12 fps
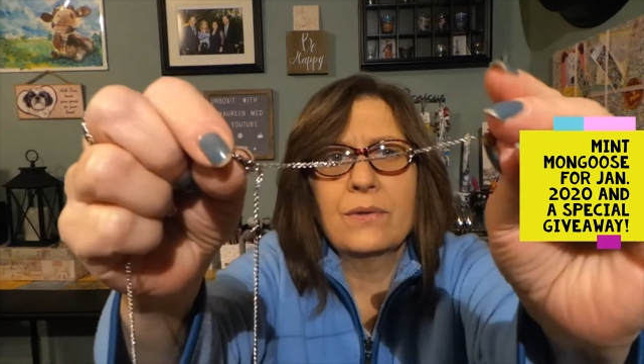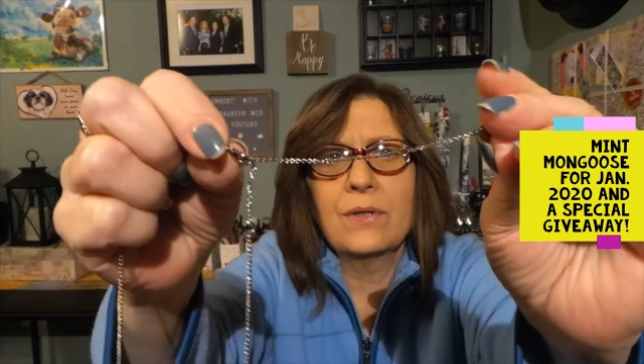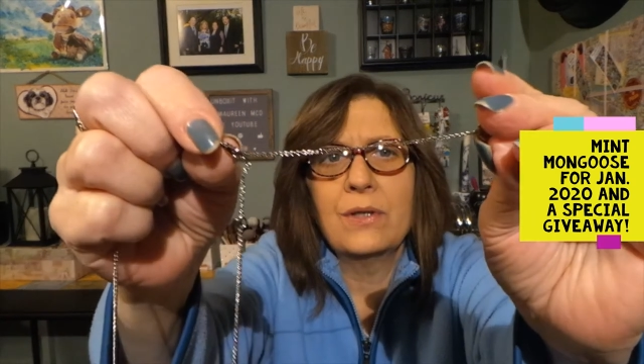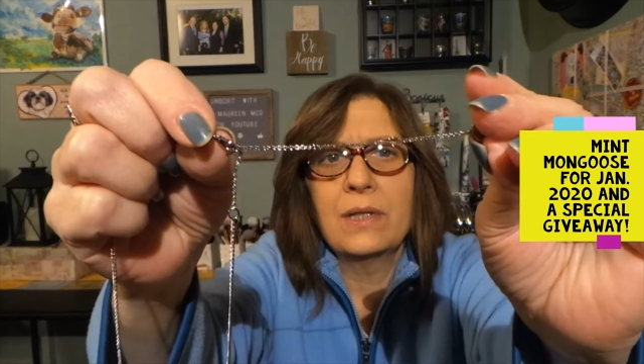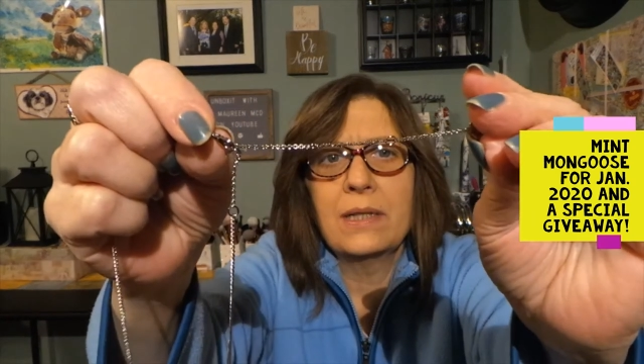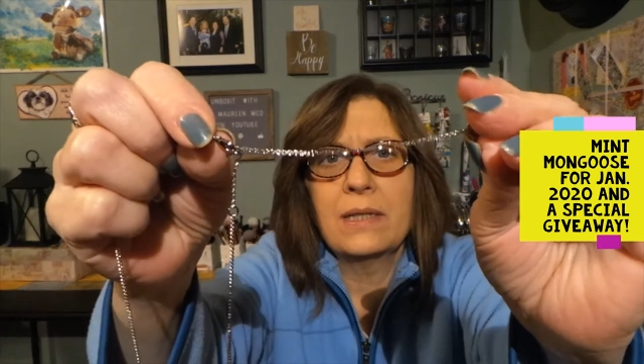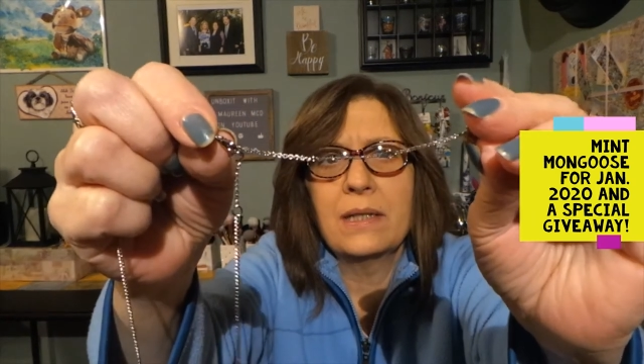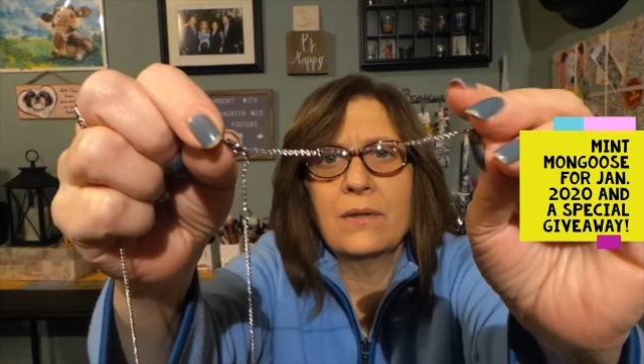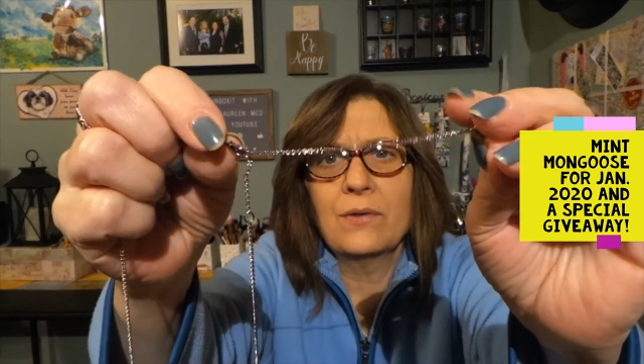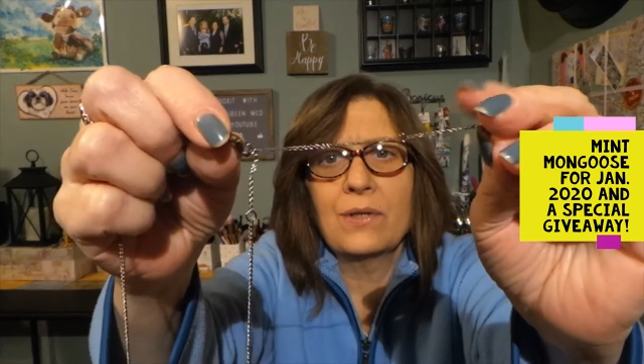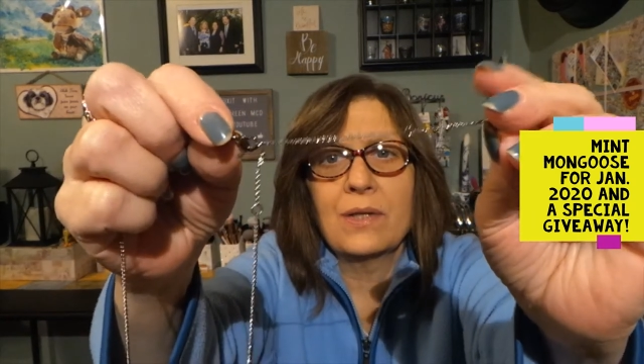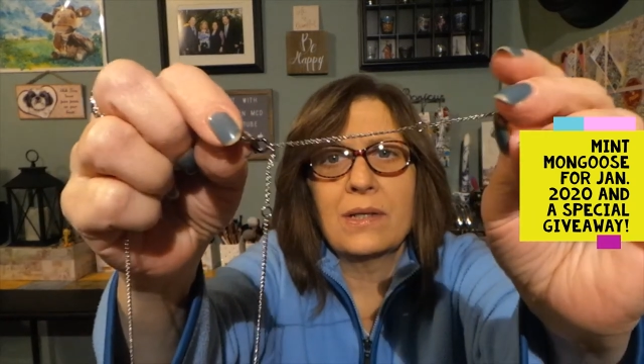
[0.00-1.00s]
So you can see
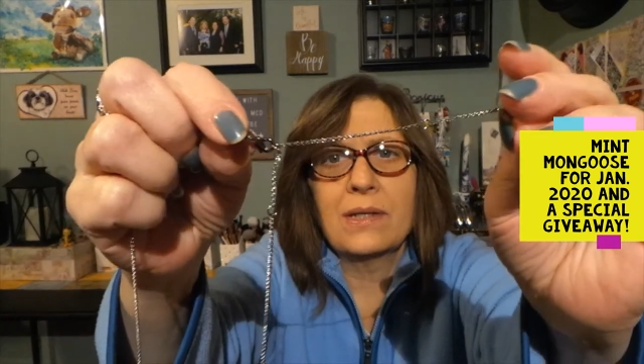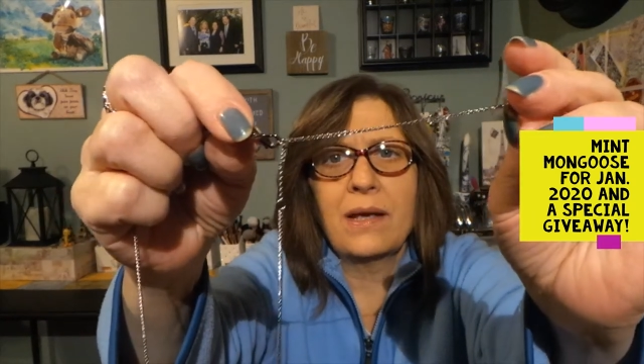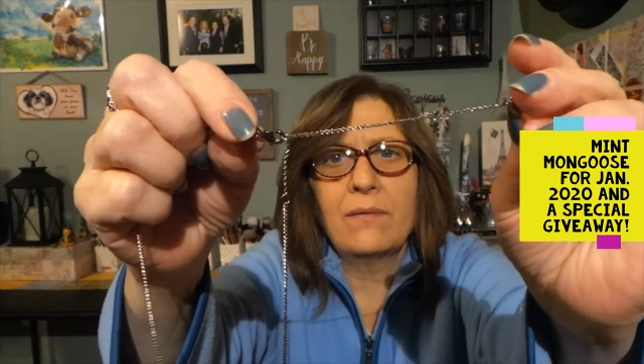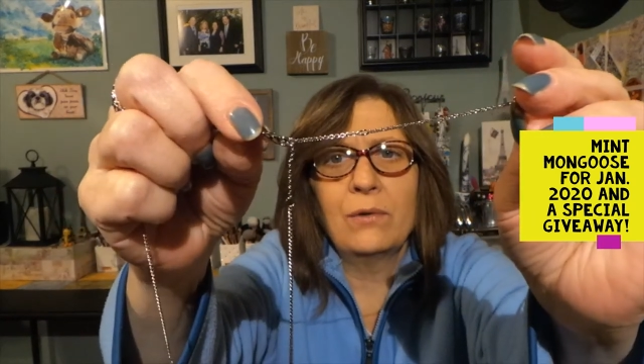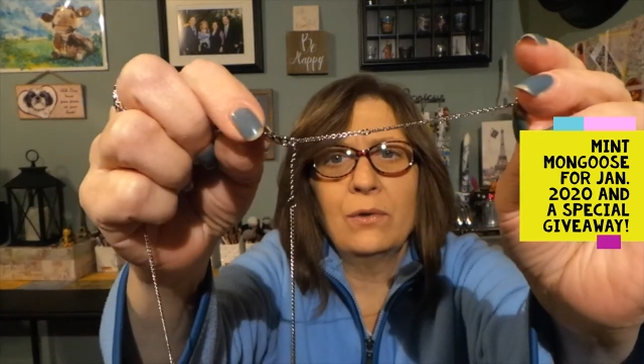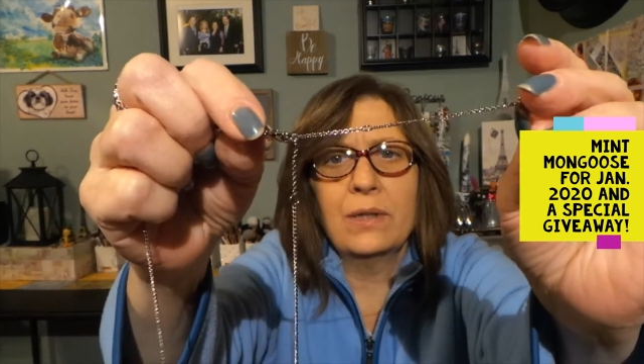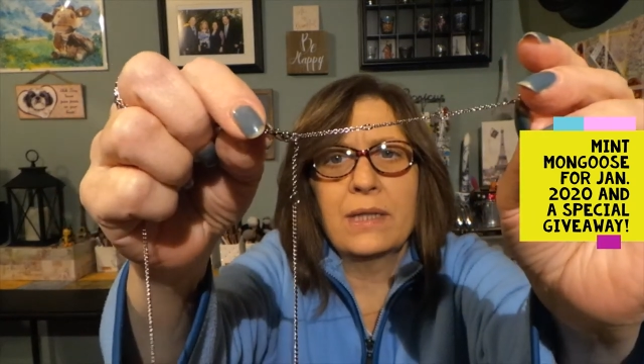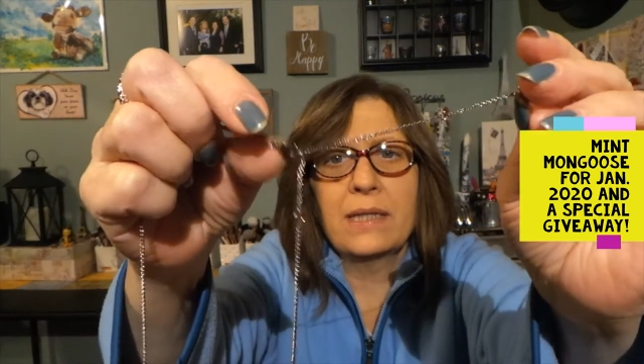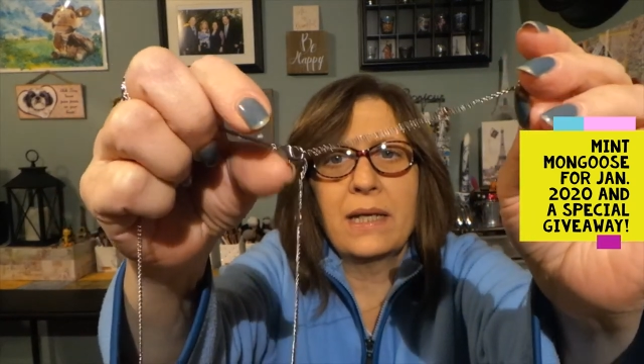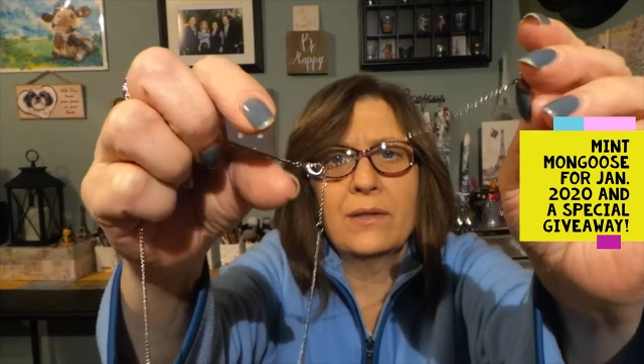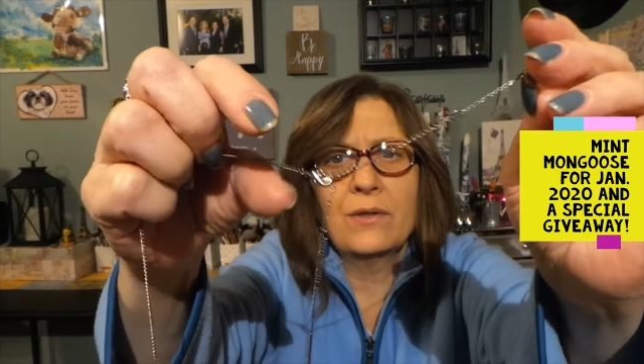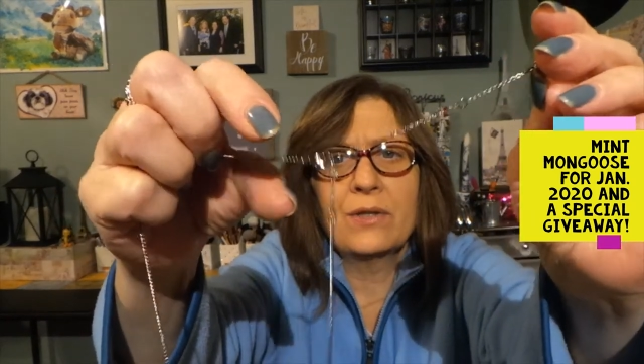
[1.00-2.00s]
there's several
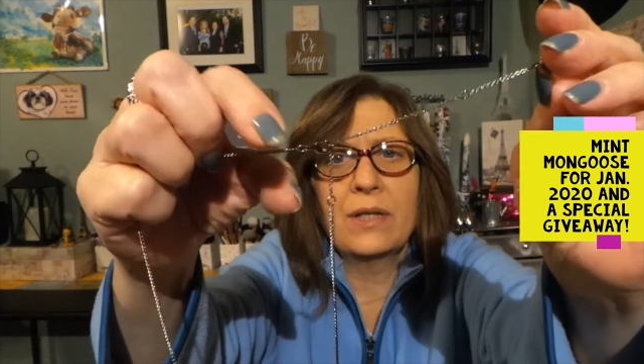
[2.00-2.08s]
extenders